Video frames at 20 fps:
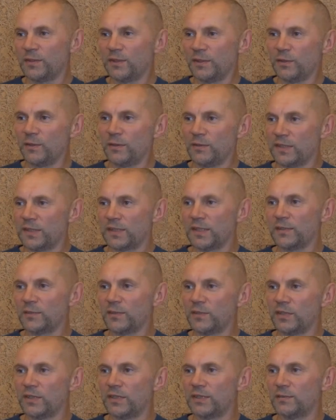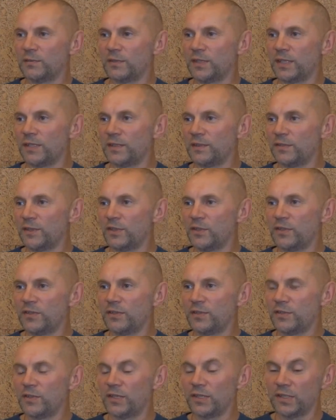until we
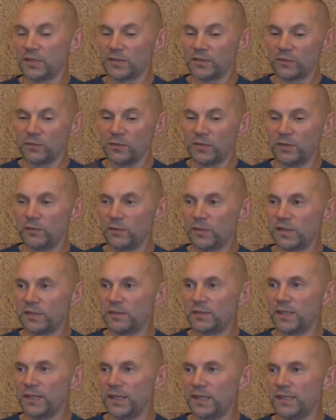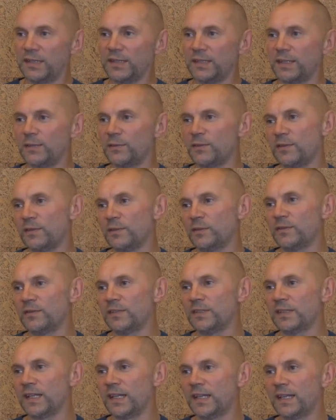realize we can't get it through these
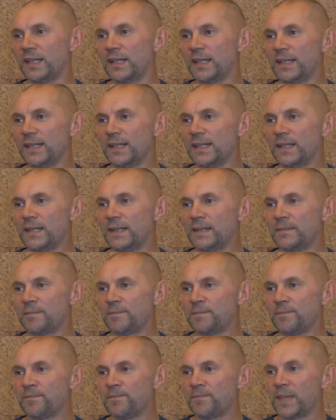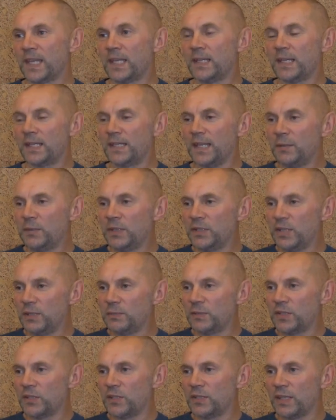things. Pleasures and delights
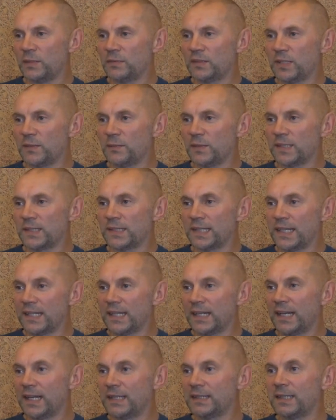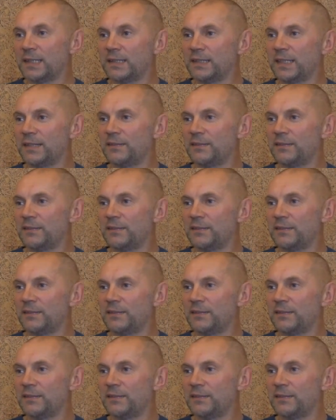won't lead us to bliss.